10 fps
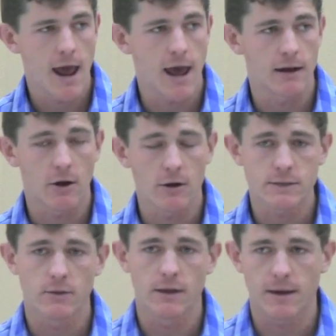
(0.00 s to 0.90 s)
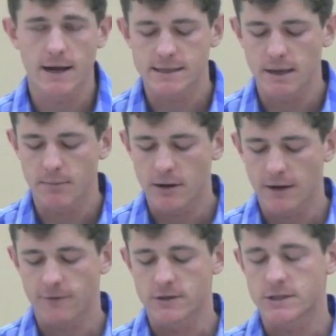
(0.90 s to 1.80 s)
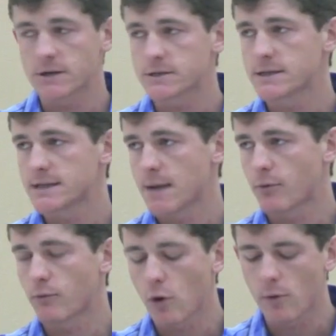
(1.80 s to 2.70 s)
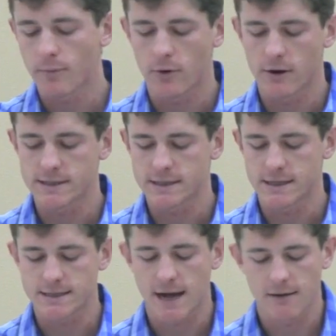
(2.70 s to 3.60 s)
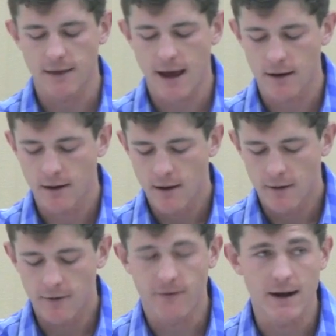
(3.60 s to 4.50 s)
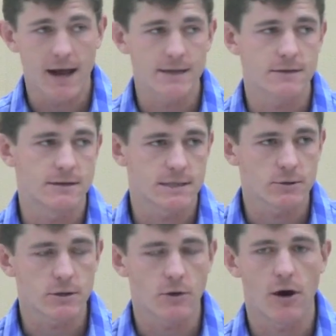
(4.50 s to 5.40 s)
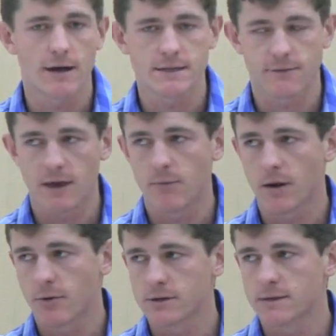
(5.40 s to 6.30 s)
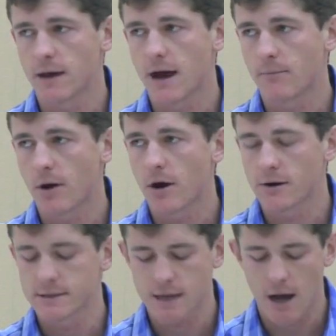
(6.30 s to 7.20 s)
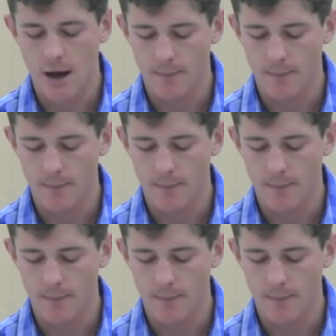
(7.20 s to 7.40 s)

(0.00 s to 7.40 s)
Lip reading: And it also eliminates the ability for judges and parole boards to decide that the financial and social costs of keeping a person behind bars